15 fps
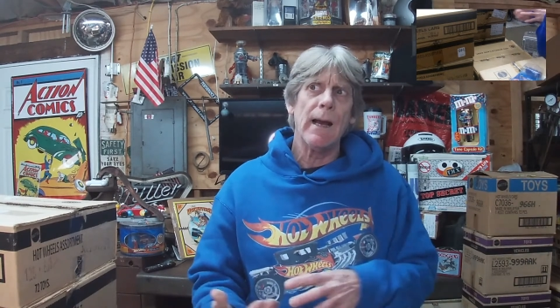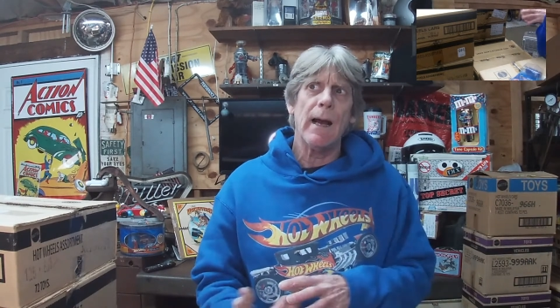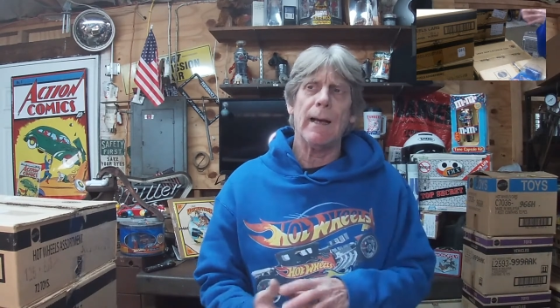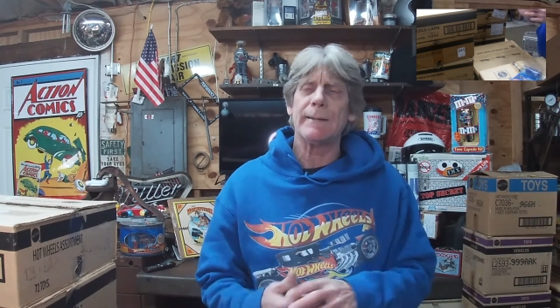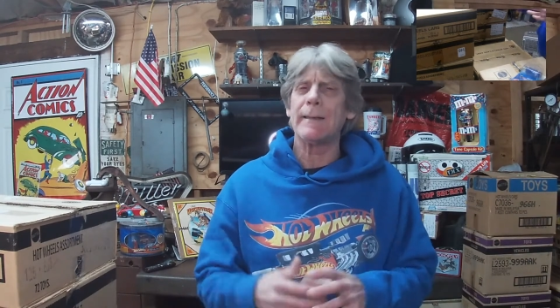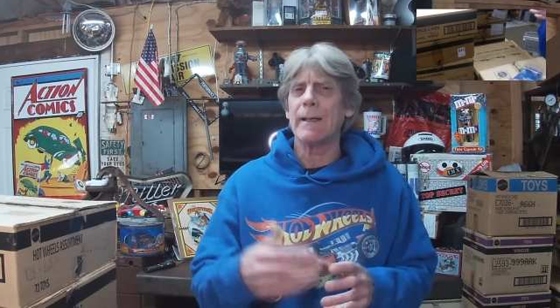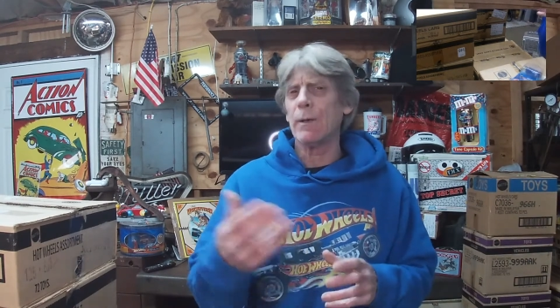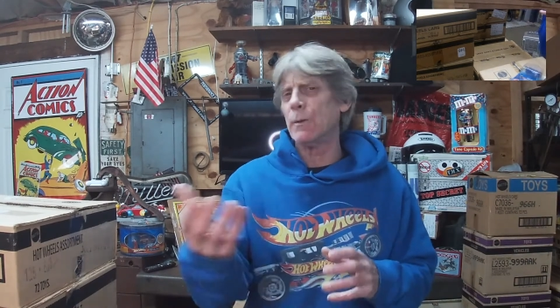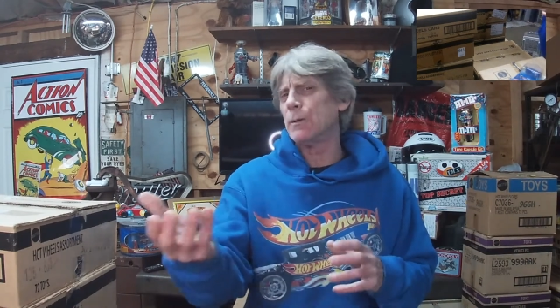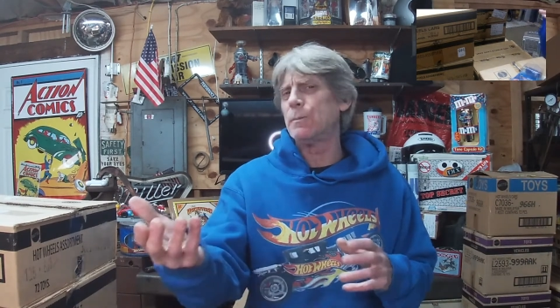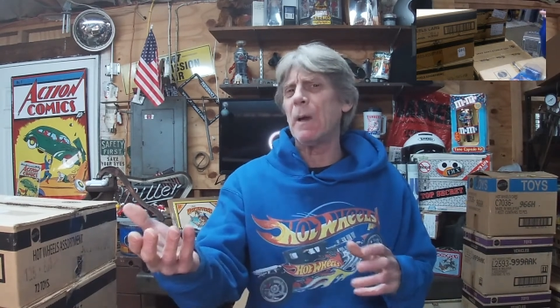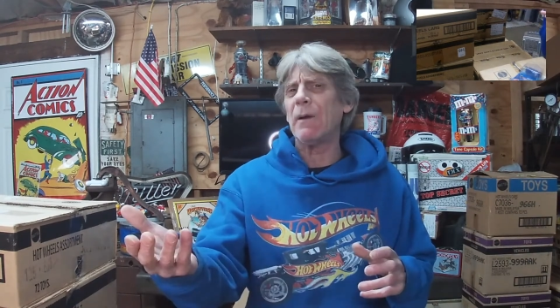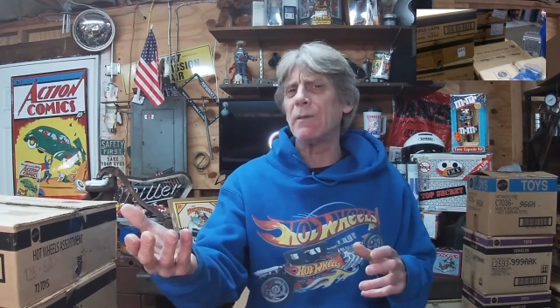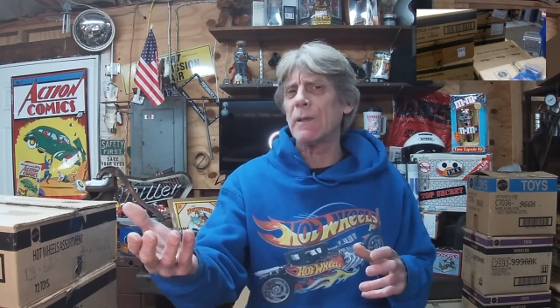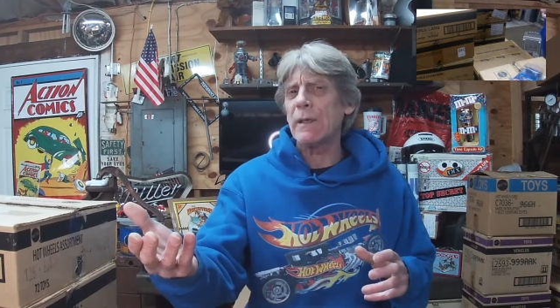I think it was
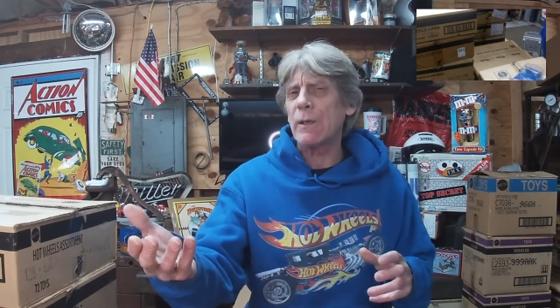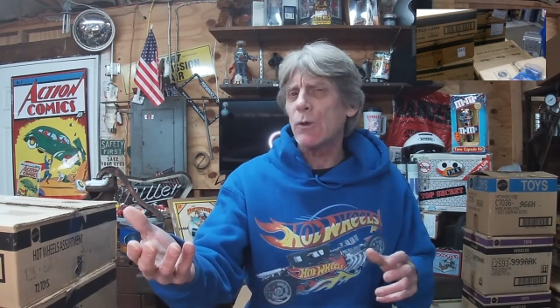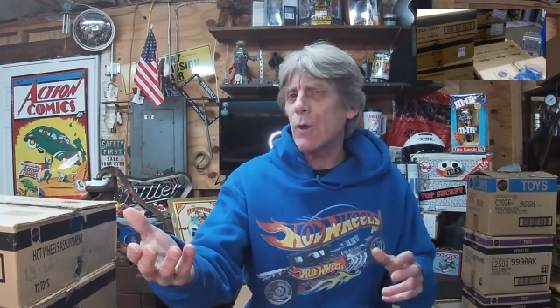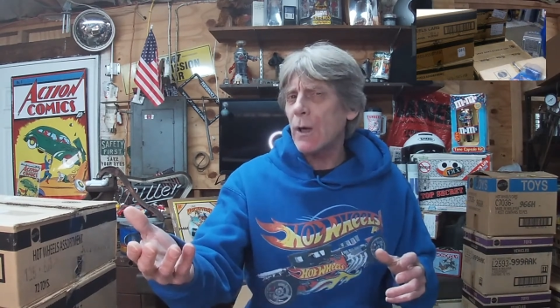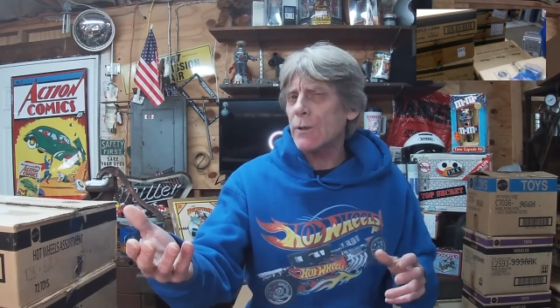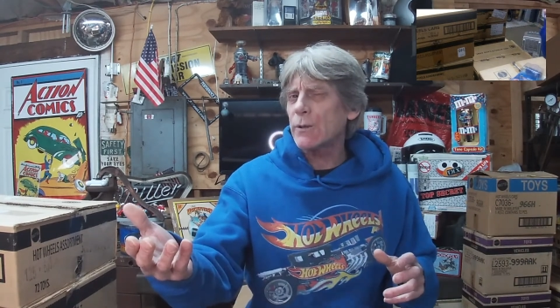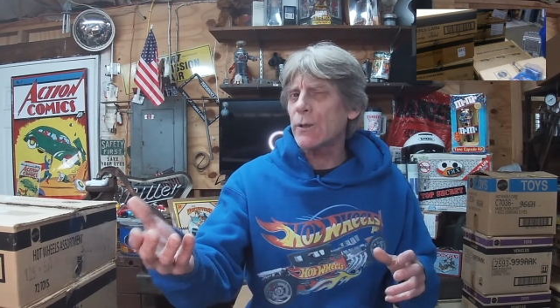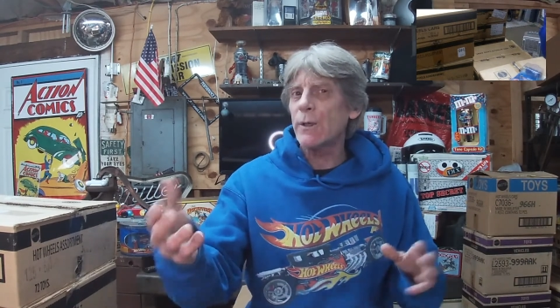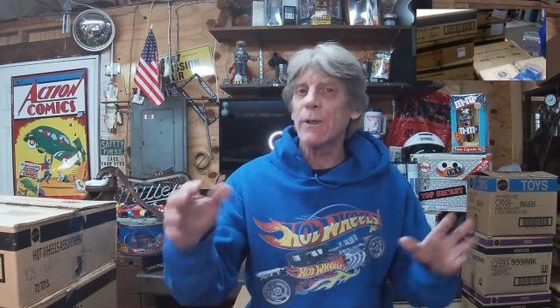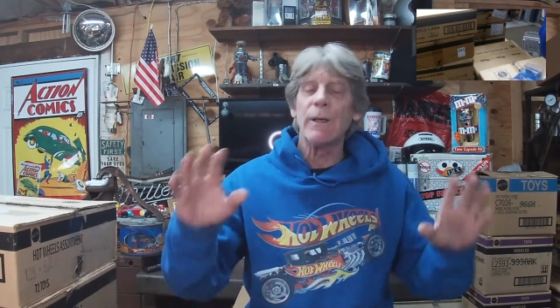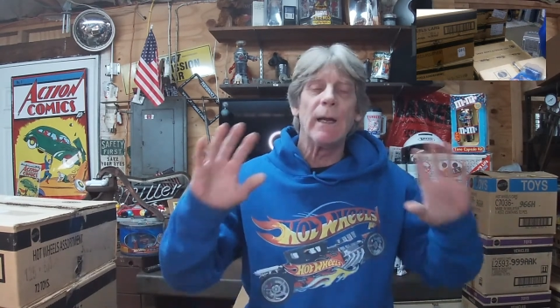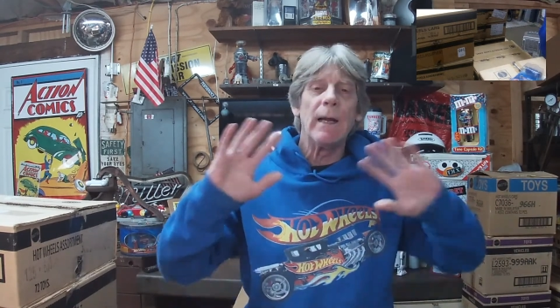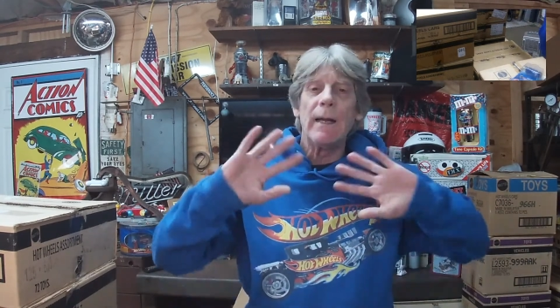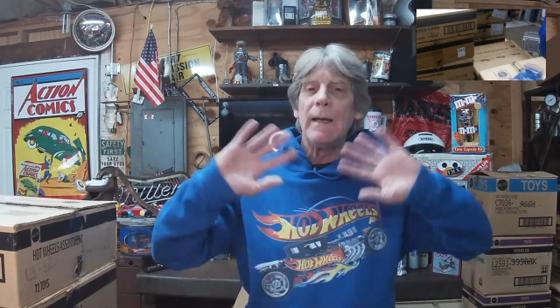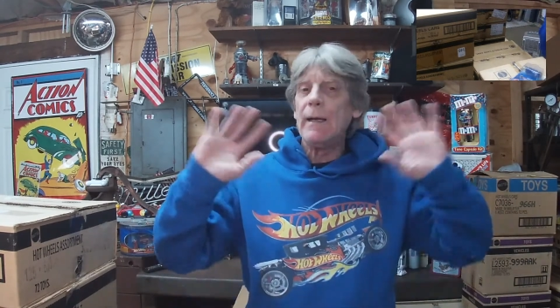Beverly Crusher,
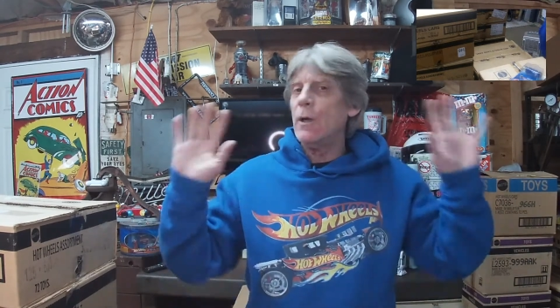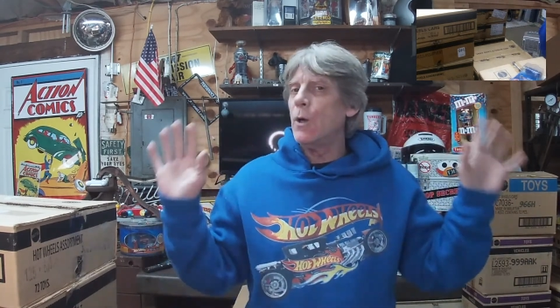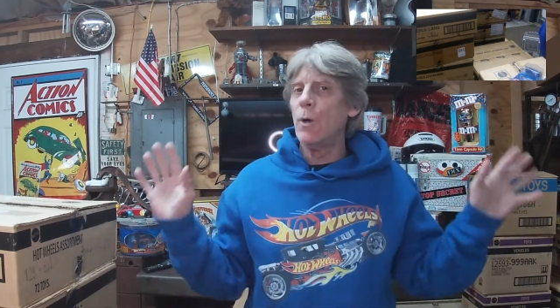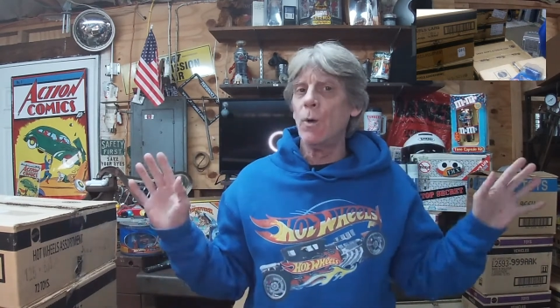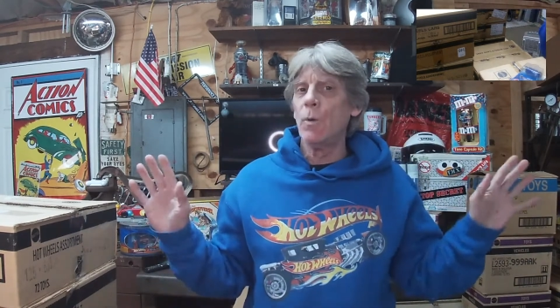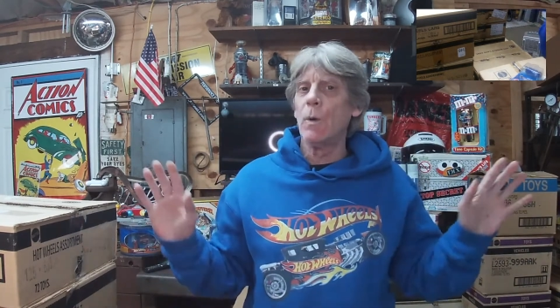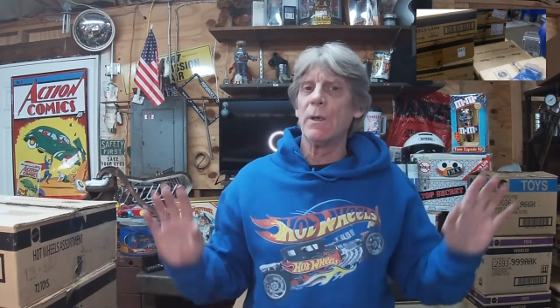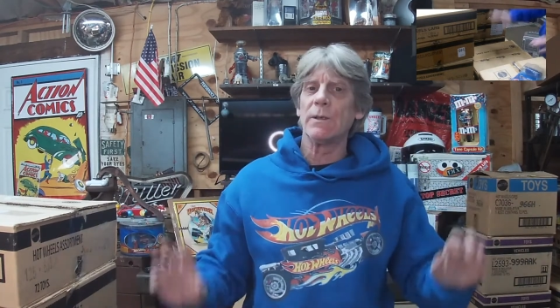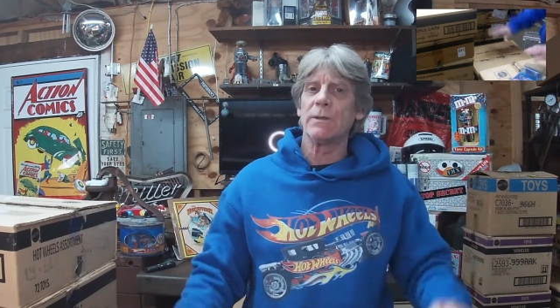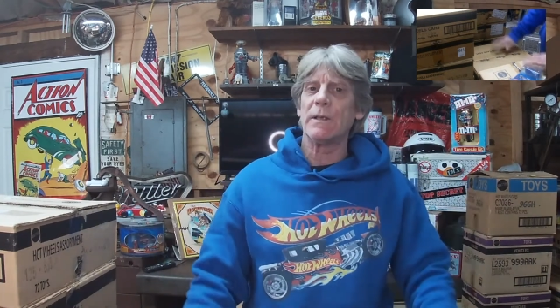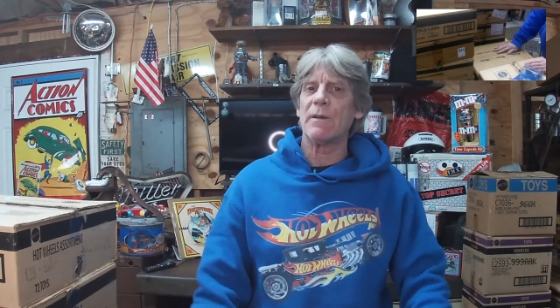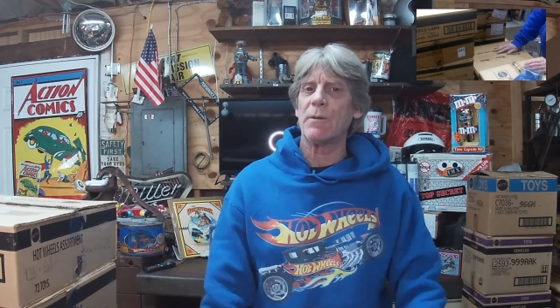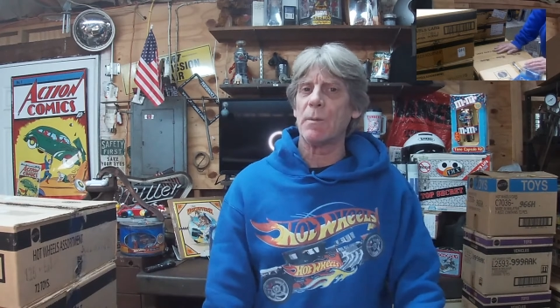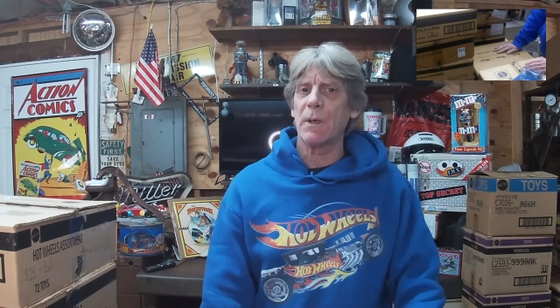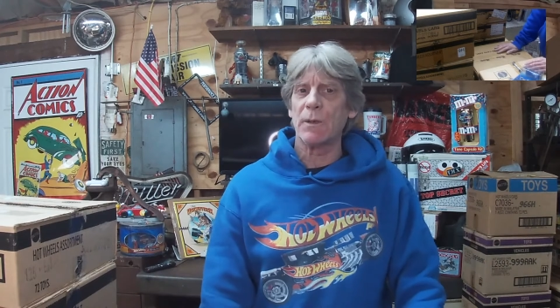who
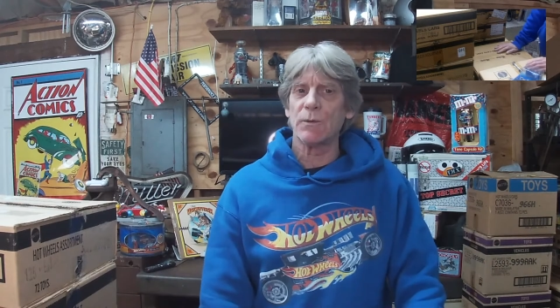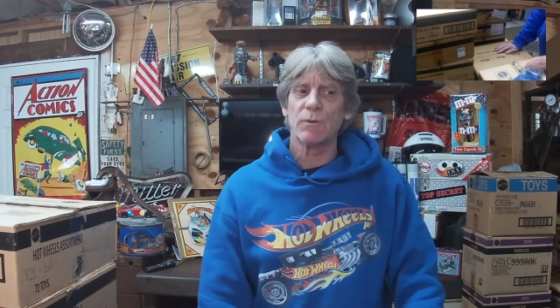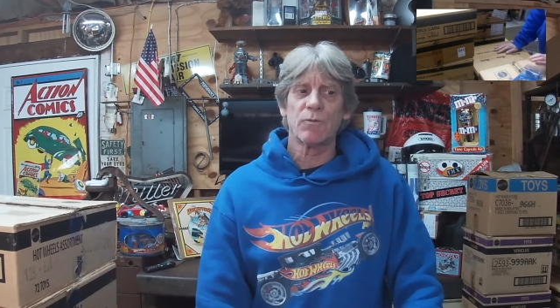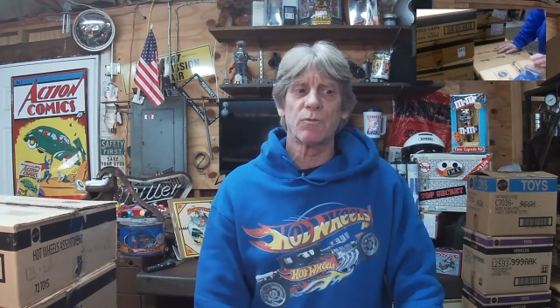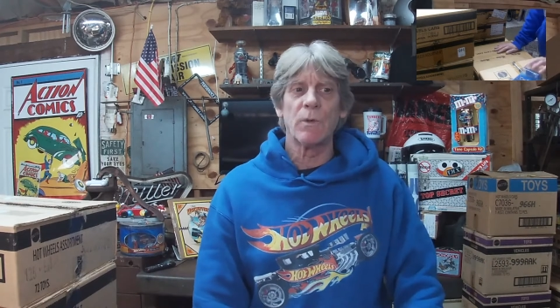everybody was